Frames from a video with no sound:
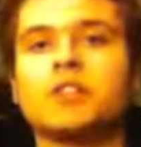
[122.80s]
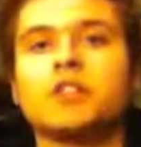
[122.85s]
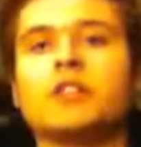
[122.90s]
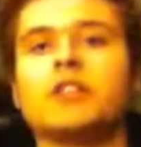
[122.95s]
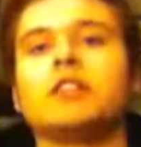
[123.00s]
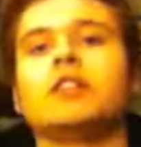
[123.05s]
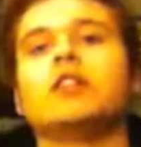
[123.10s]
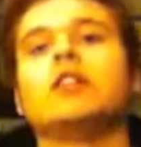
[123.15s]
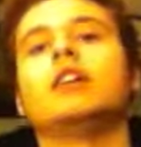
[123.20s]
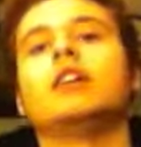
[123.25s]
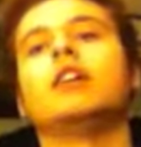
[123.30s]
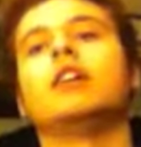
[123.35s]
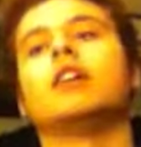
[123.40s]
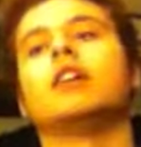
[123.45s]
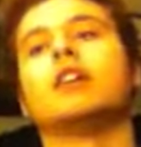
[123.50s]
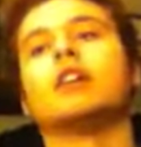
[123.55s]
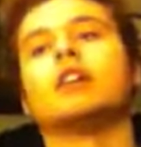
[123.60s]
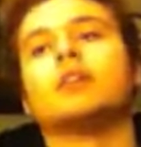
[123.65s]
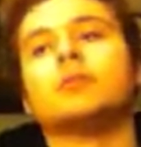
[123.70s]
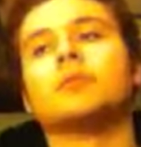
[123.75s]
in it.
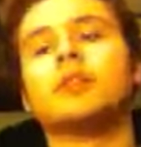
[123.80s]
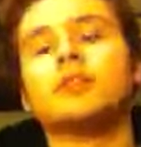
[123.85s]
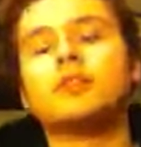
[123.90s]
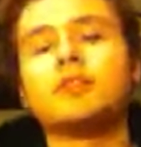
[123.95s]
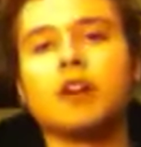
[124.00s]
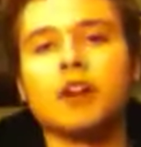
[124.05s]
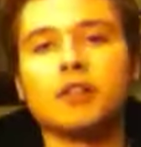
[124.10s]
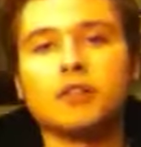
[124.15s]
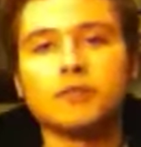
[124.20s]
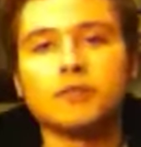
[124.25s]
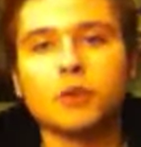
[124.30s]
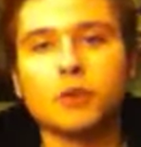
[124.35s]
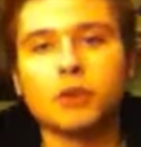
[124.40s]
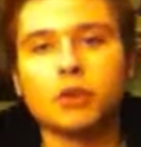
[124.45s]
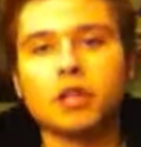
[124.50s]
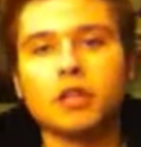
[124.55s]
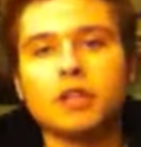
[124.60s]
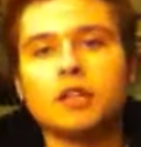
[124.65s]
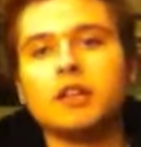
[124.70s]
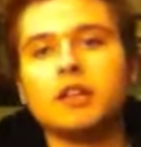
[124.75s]
If not
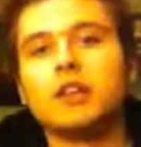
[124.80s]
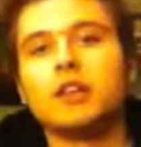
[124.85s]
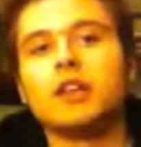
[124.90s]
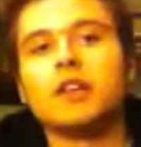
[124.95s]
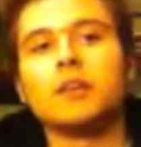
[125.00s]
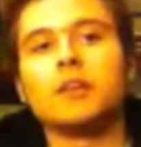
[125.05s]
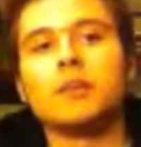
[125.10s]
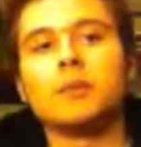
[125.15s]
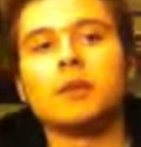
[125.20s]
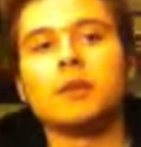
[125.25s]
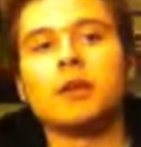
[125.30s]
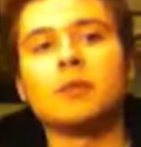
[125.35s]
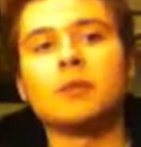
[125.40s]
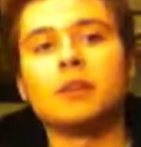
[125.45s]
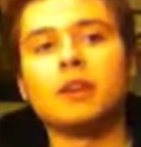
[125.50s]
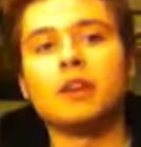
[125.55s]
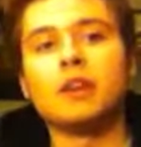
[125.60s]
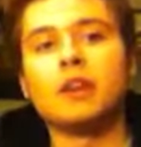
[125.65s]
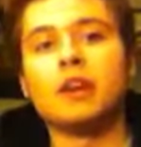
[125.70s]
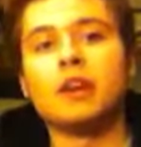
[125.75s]
40, then
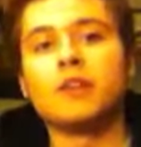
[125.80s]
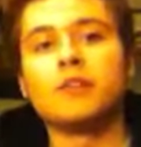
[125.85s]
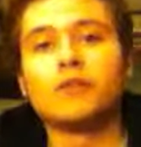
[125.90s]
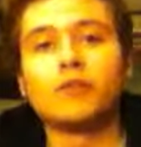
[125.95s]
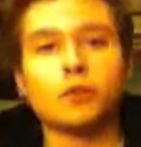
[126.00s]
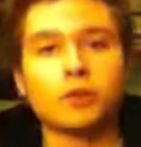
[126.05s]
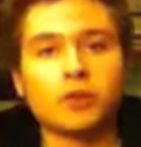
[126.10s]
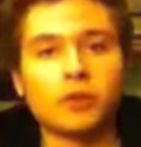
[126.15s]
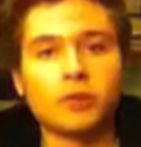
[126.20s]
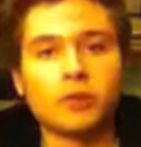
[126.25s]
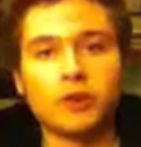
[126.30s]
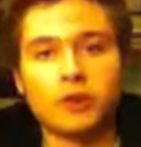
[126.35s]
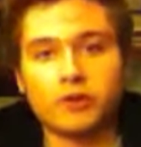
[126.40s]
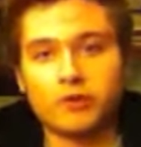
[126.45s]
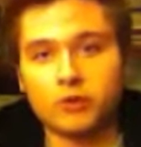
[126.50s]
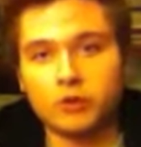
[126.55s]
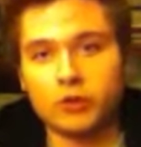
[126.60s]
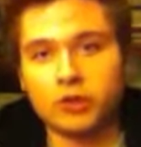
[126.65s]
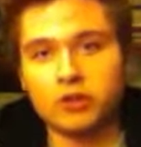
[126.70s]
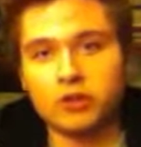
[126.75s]
maybe 41 or
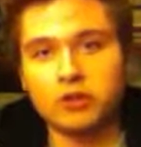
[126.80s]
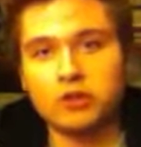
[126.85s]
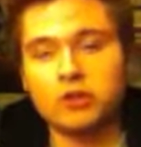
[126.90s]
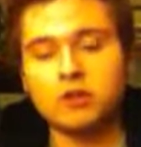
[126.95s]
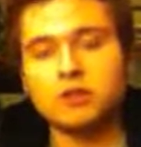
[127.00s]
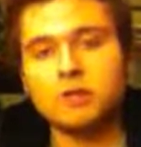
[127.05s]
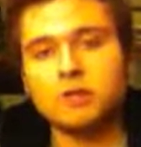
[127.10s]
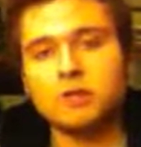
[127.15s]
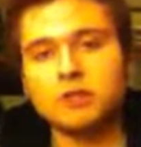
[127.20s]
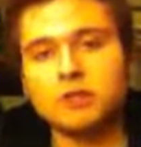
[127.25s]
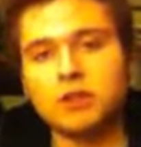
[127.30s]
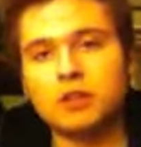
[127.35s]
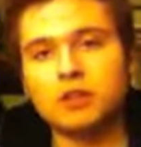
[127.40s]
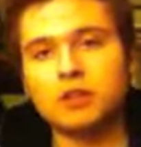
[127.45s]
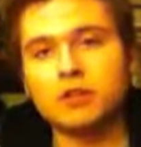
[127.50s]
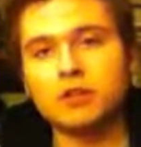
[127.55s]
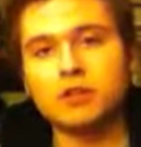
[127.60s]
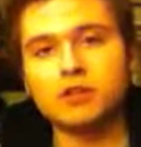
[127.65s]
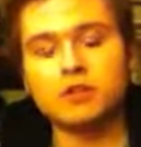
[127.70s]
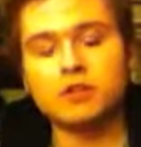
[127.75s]
42, but
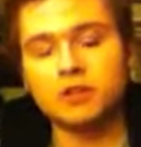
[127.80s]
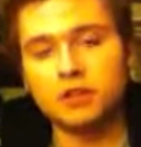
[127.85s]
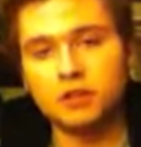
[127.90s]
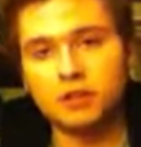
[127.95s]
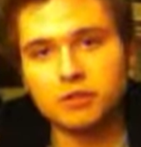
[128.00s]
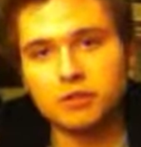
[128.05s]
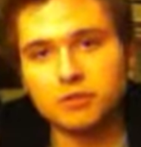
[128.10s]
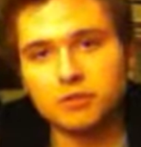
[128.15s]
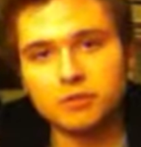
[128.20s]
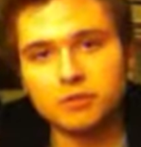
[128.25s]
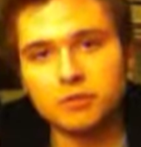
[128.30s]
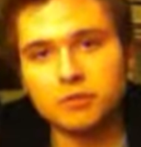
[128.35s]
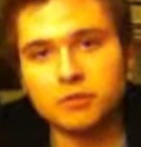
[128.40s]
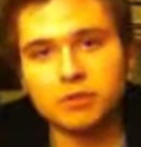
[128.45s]
Yu-Gi-Oh!